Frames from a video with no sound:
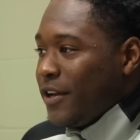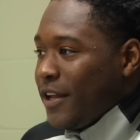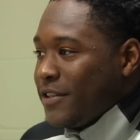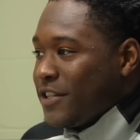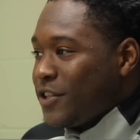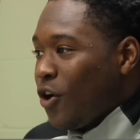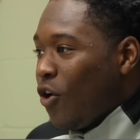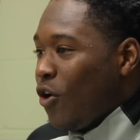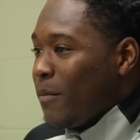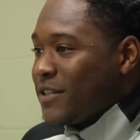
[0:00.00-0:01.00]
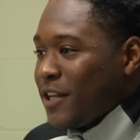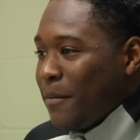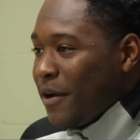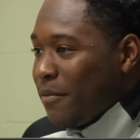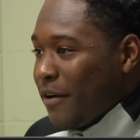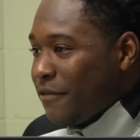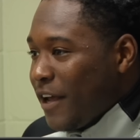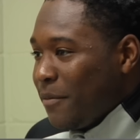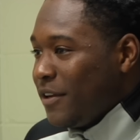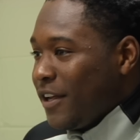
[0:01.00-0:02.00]
and then just to go home and celebrate with my
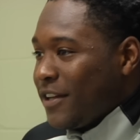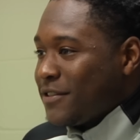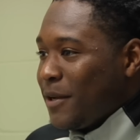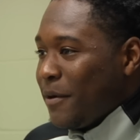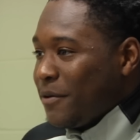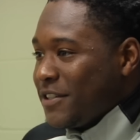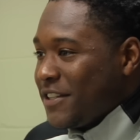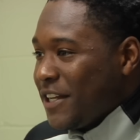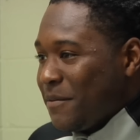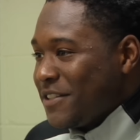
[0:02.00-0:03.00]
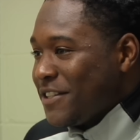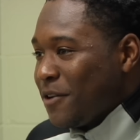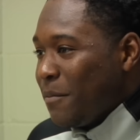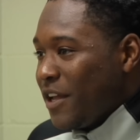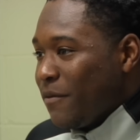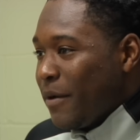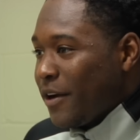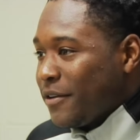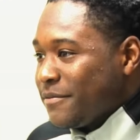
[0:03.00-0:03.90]
family and celebrate with the team is just going to be even better.